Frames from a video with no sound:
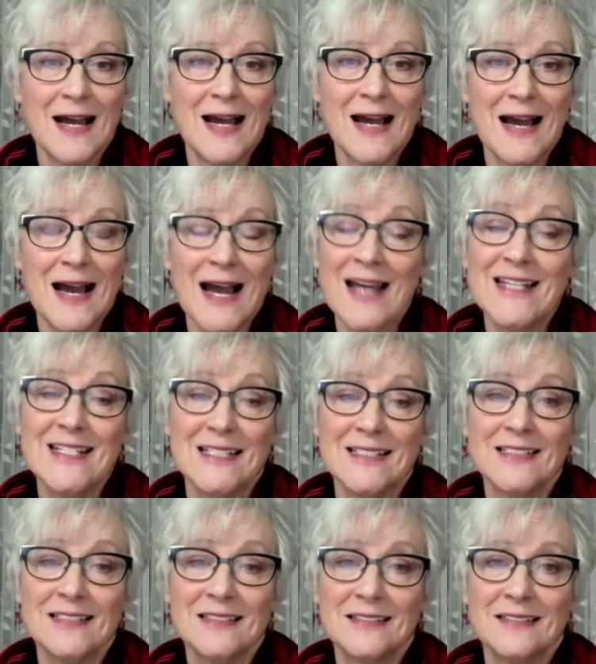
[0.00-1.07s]
I
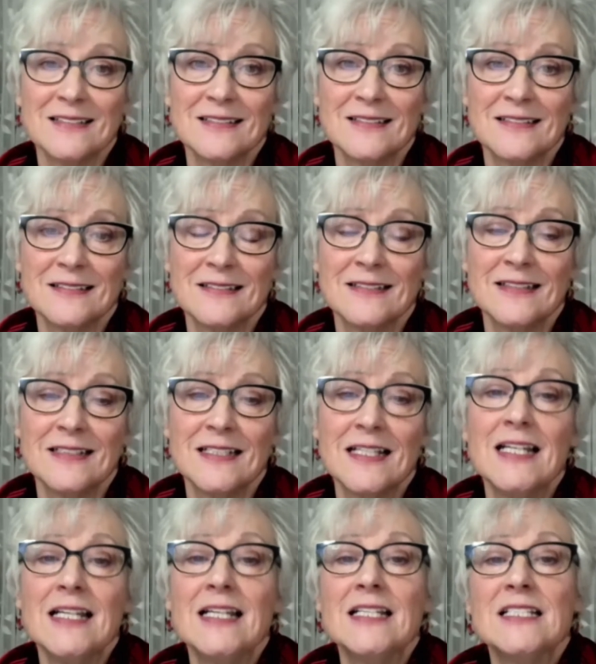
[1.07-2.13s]
didn't.
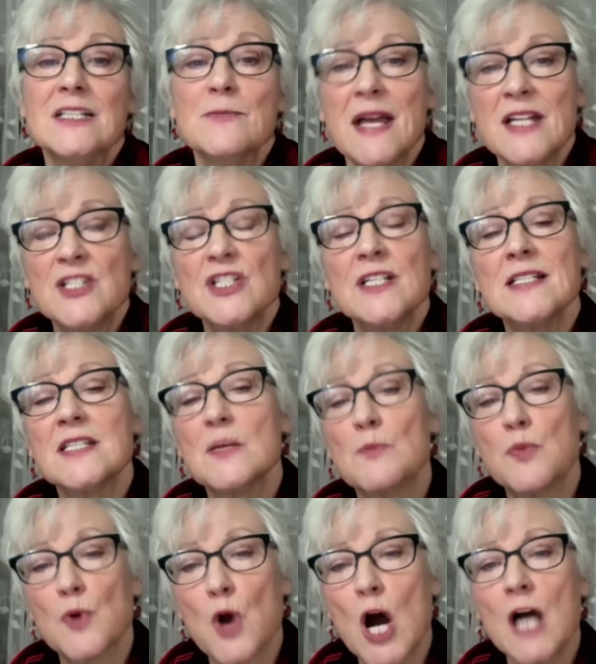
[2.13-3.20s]
Dementia is a
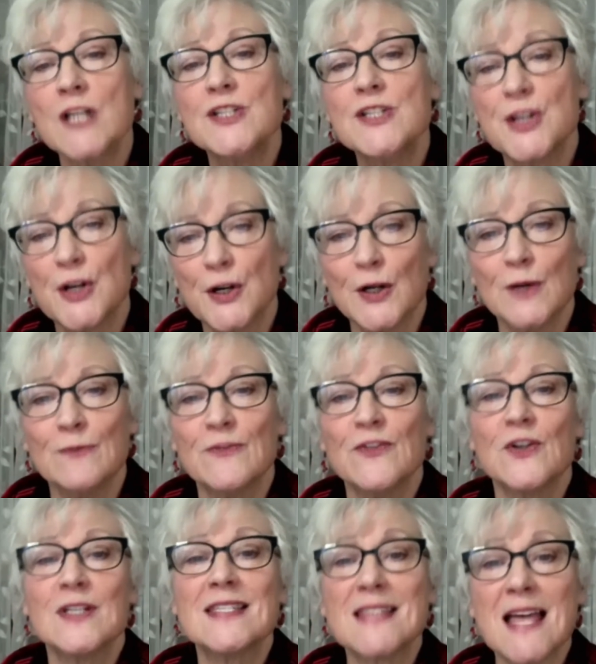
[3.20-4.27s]
broad term for
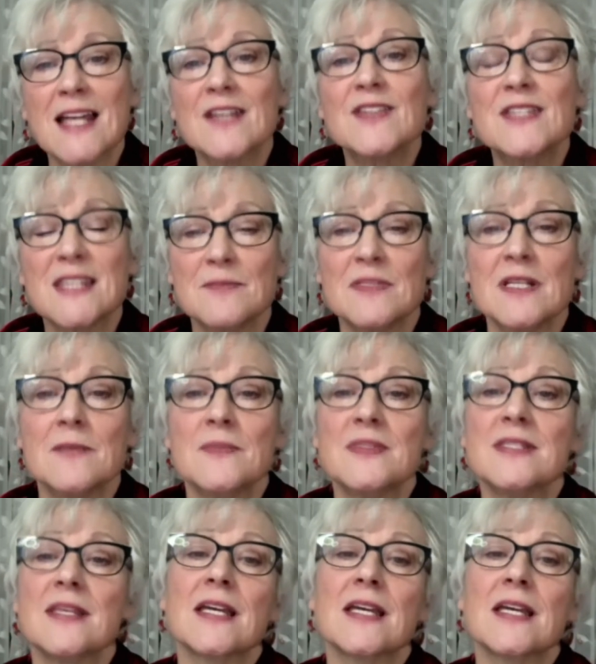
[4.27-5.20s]
a set of symptoms that can